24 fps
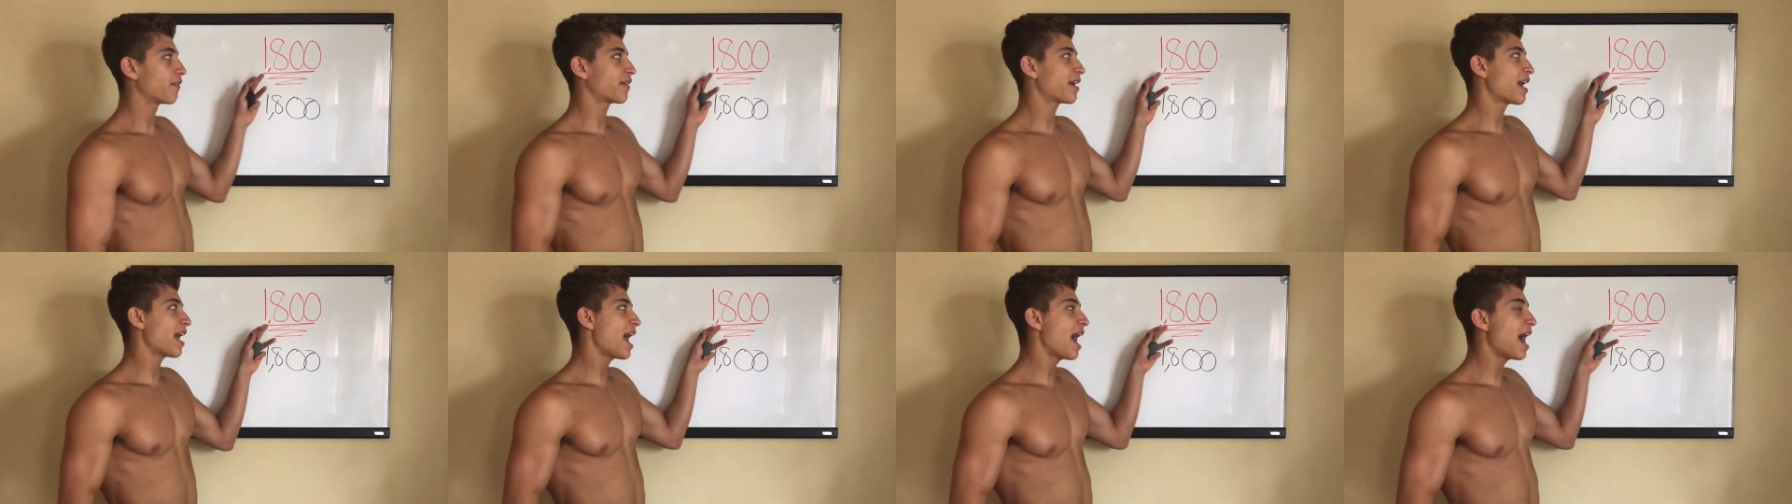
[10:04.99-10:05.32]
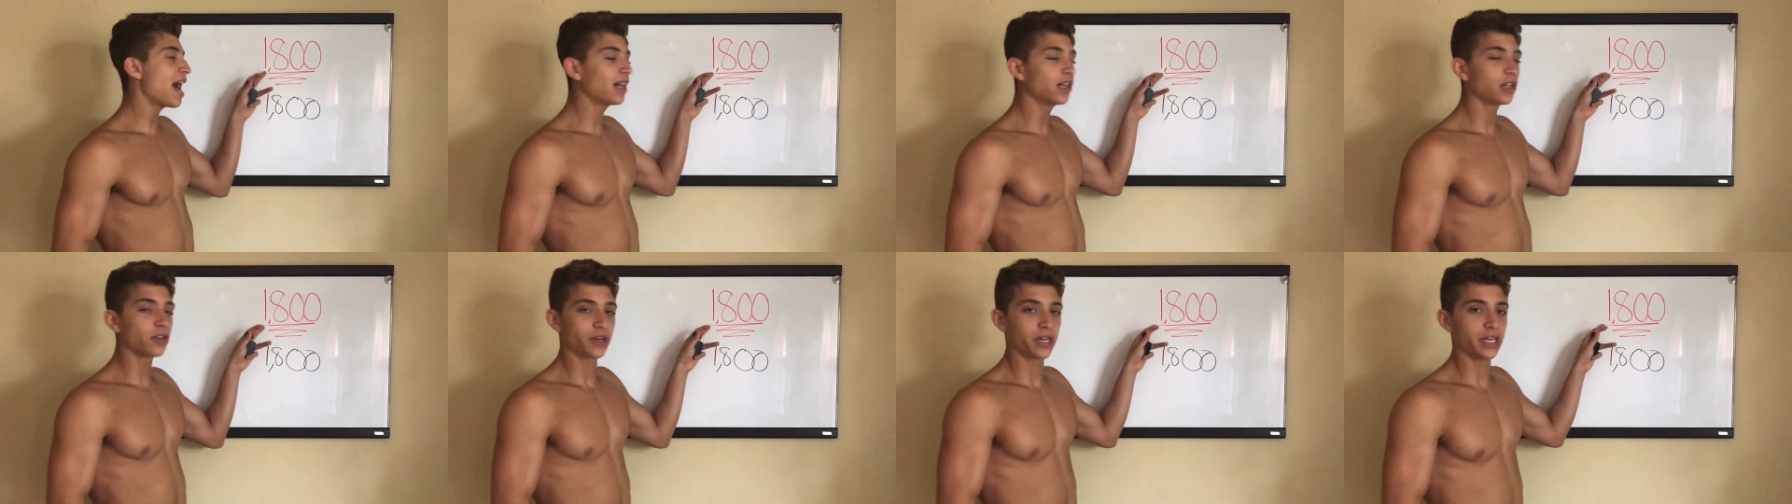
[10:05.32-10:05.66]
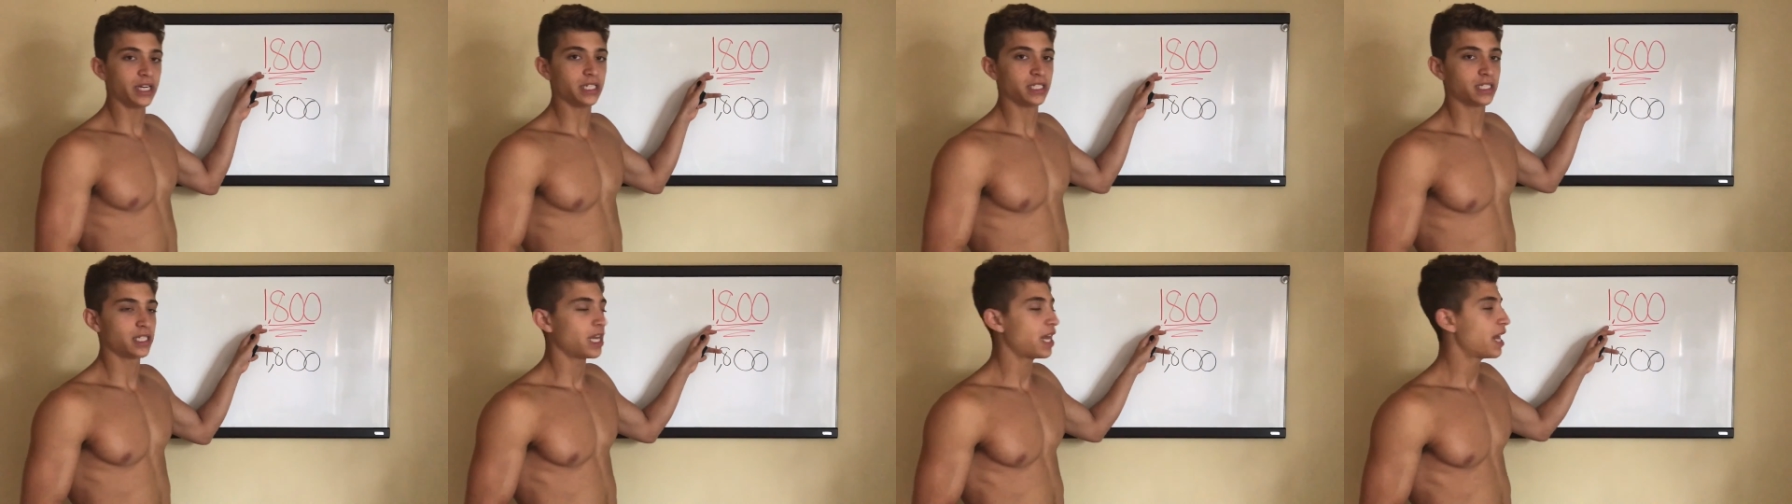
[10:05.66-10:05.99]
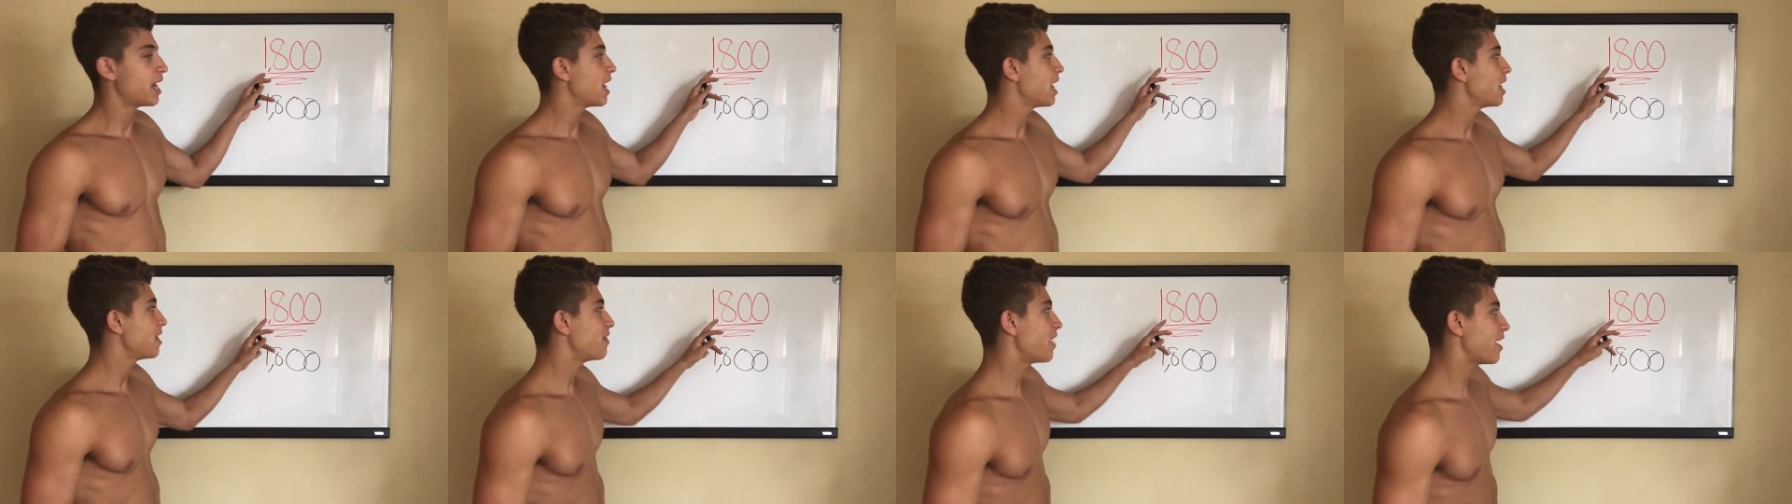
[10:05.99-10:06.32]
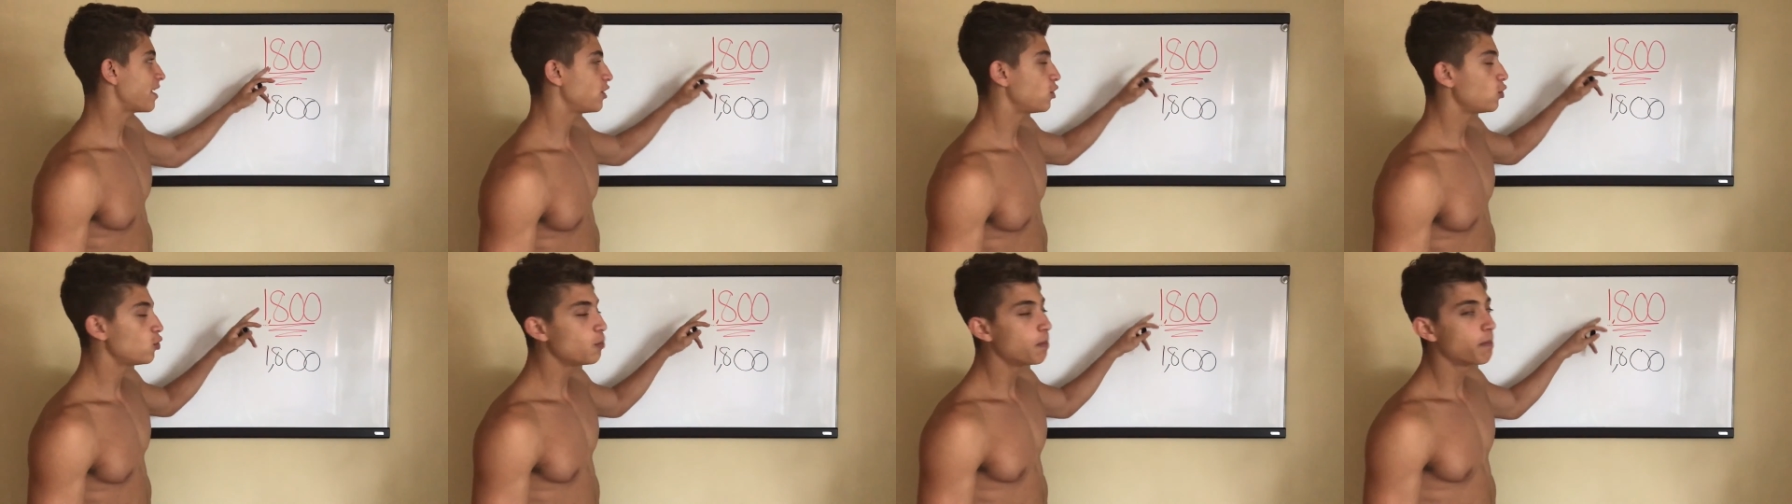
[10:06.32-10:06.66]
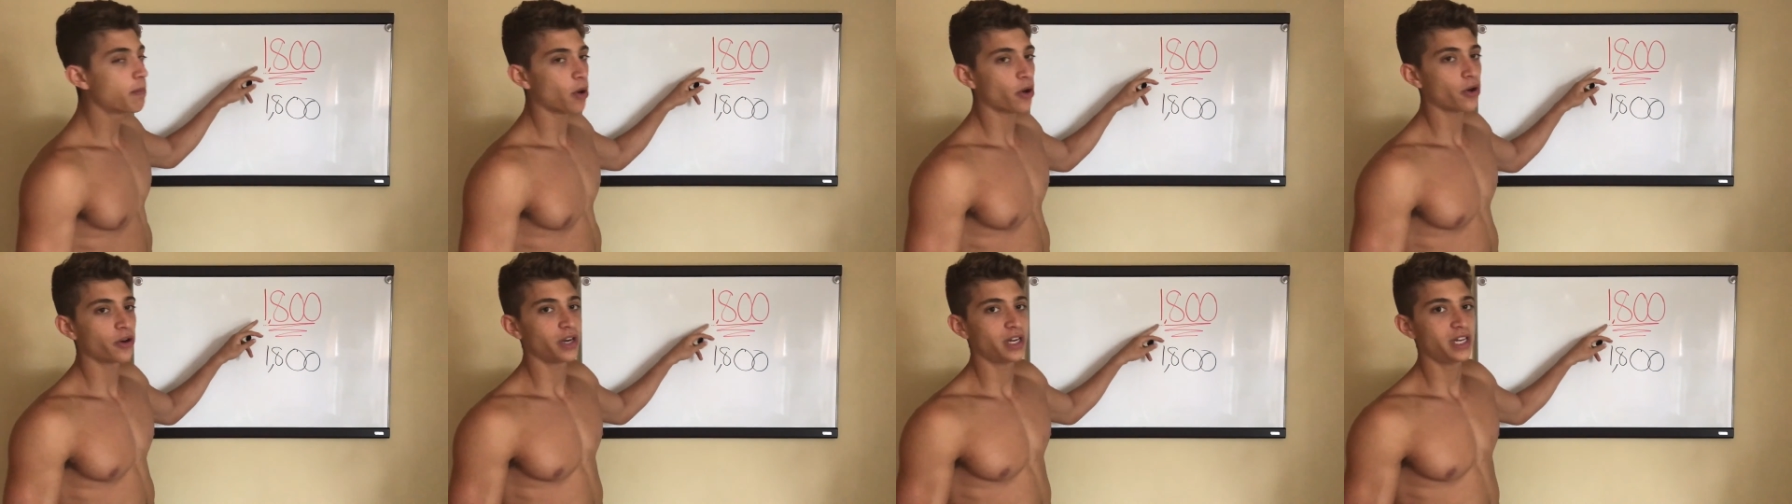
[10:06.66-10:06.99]
of calories that you
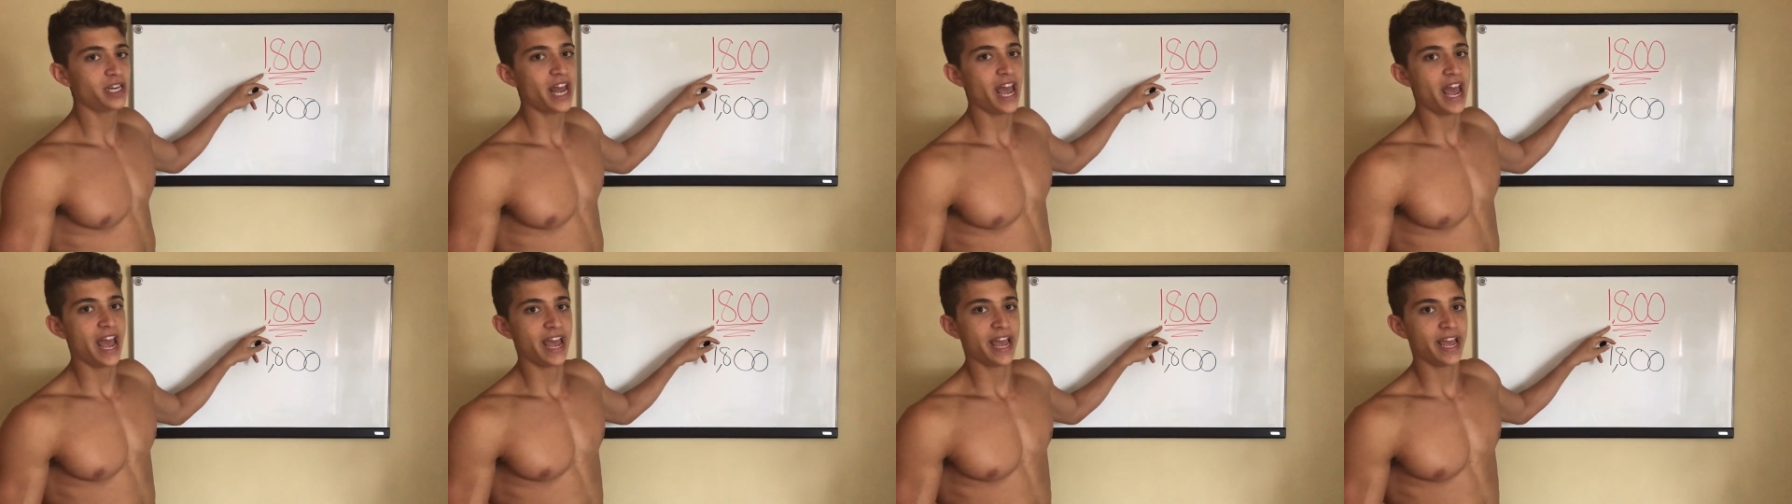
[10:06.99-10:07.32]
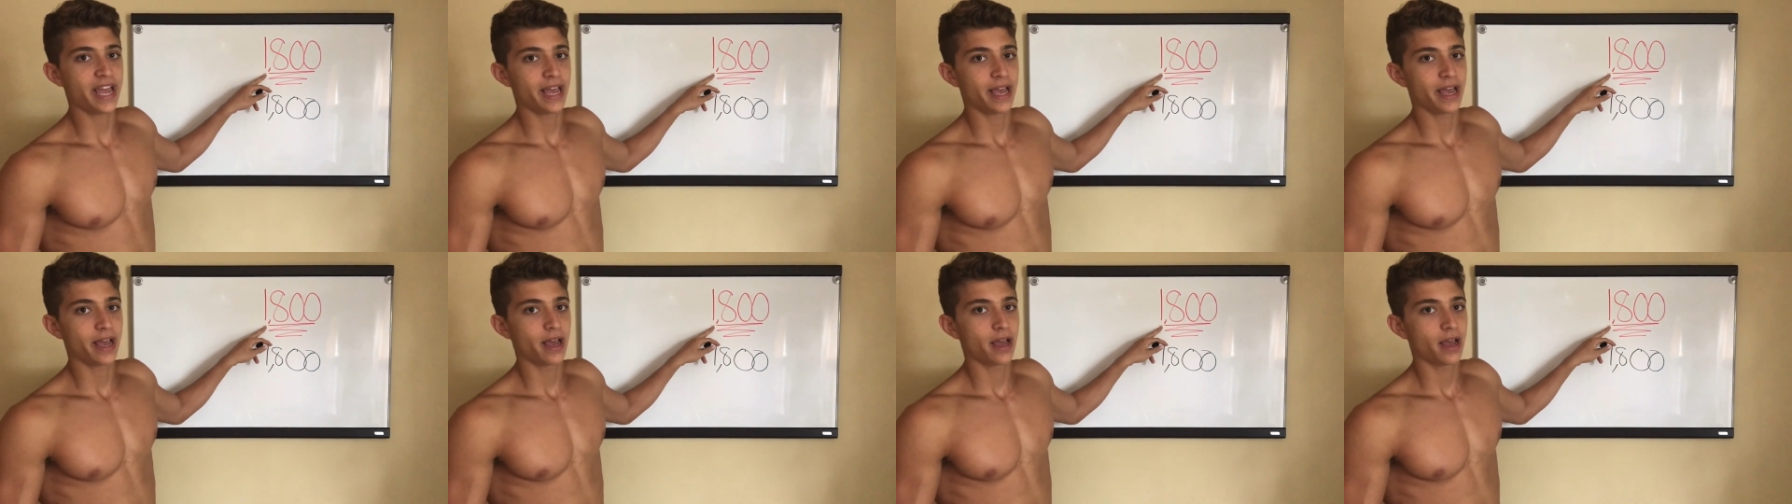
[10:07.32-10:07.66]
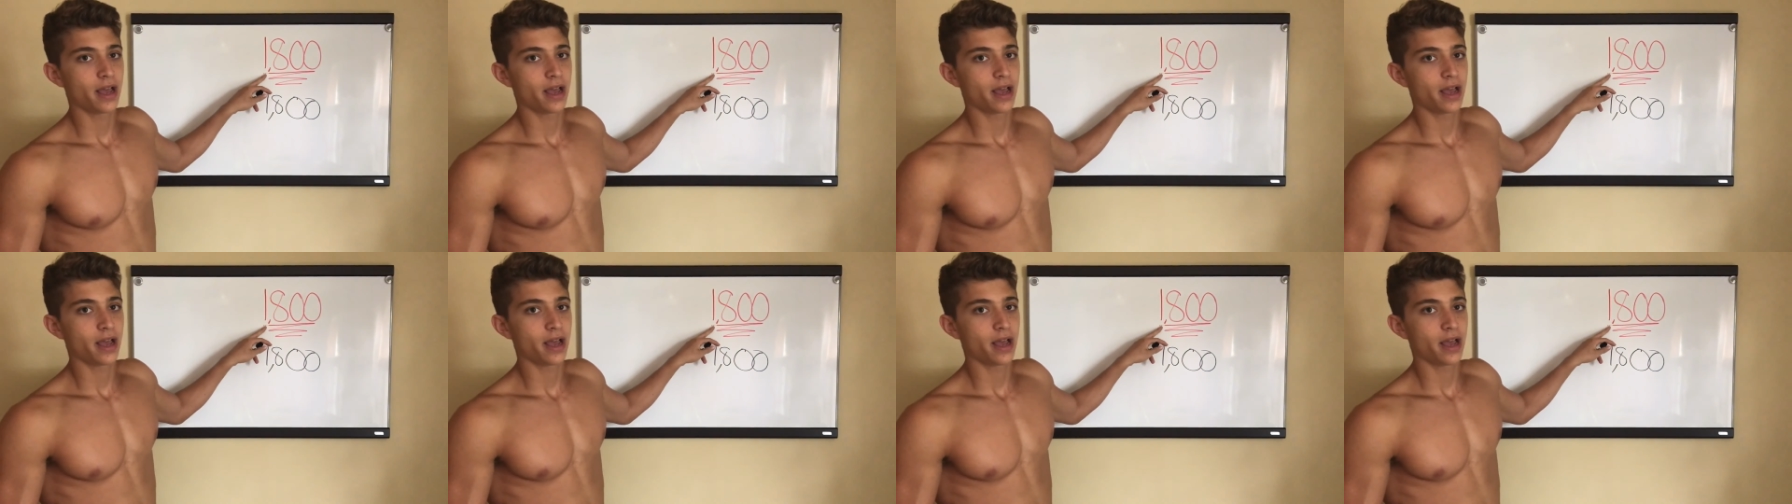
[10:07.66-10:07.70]
burn a day